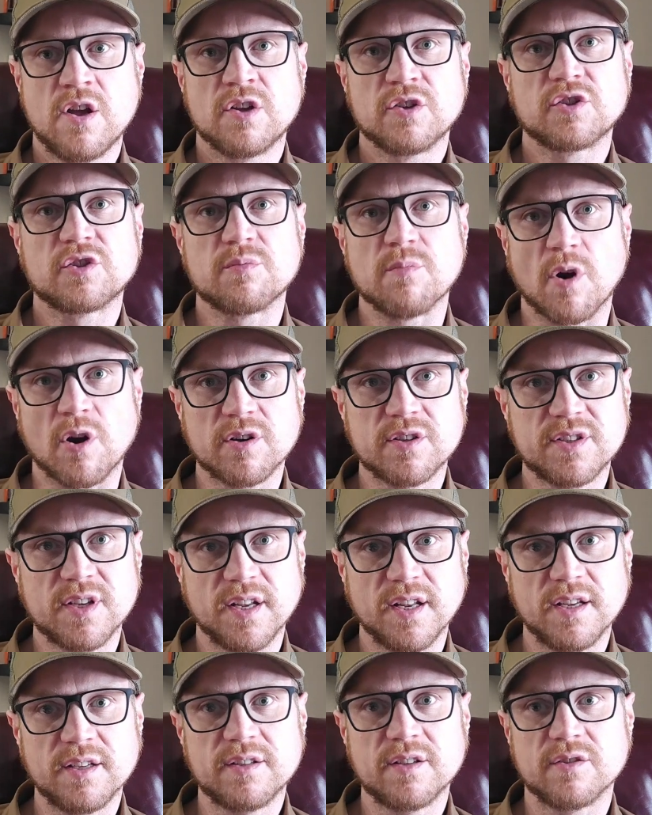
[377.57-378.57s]
Smart
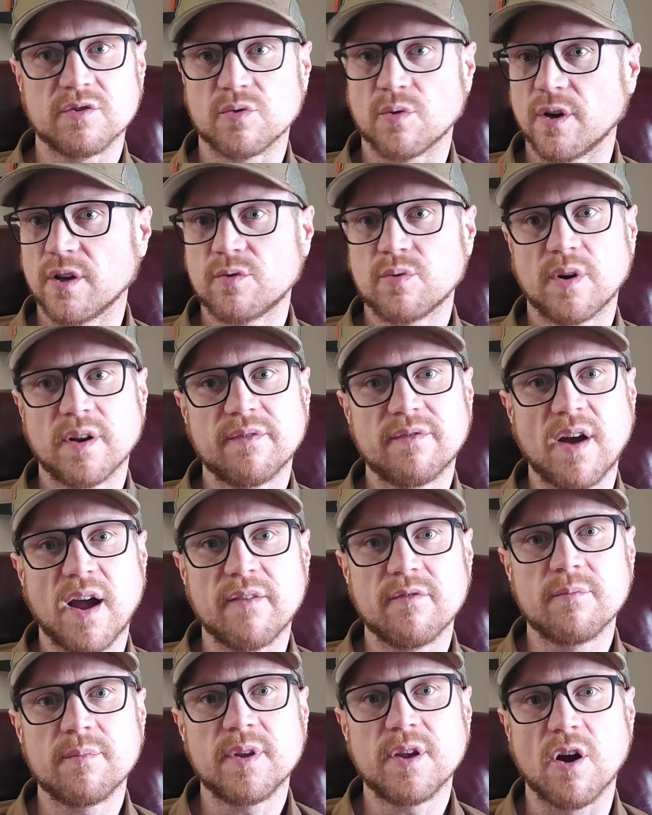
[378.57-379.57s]
cities in
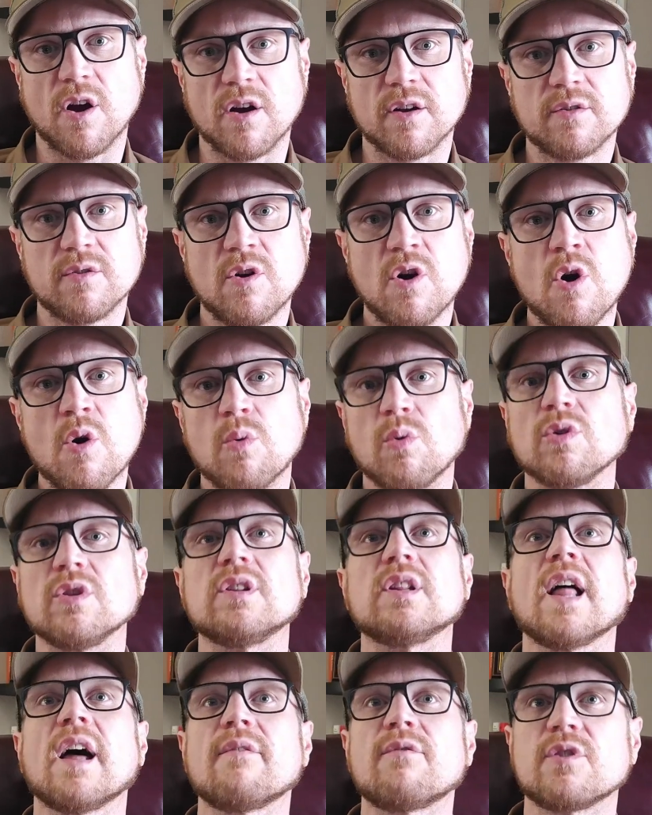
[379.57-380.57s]
2025 and beyond
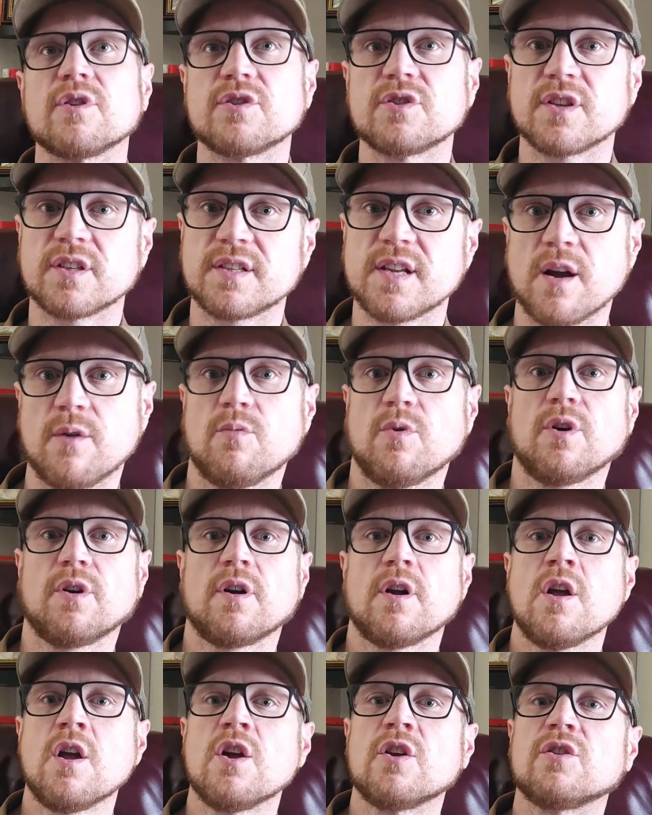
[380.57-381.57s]
will leverage this network
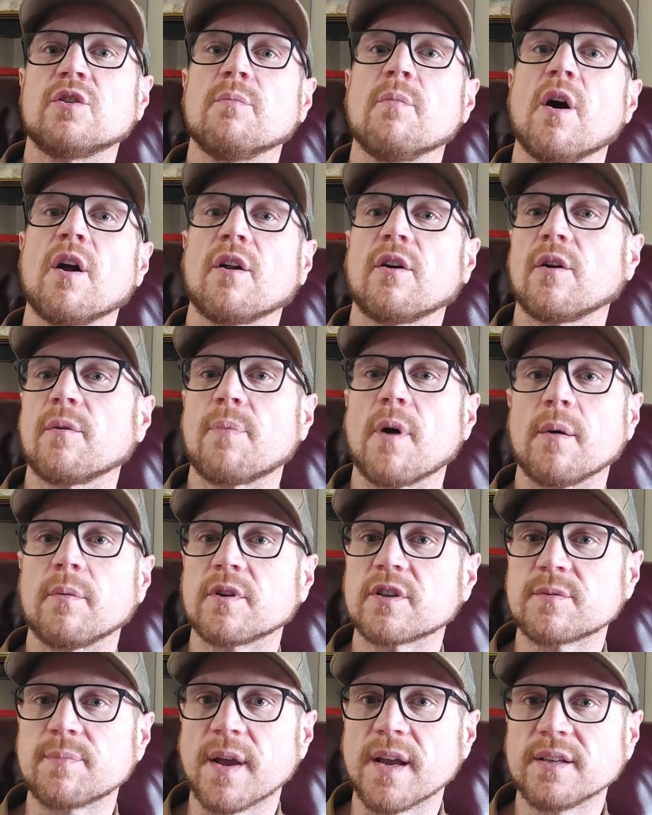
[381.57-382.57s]
to monitor
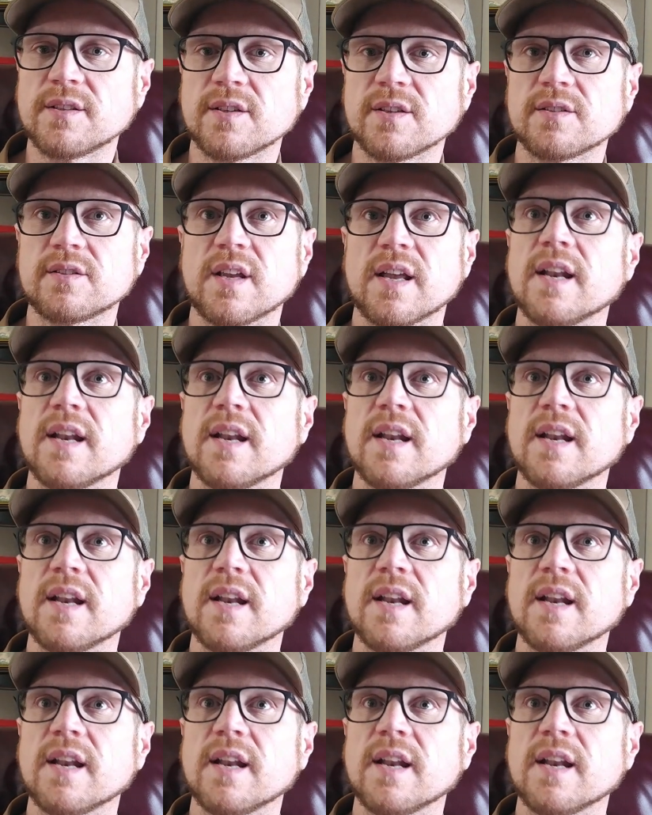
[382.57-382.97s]
public spaces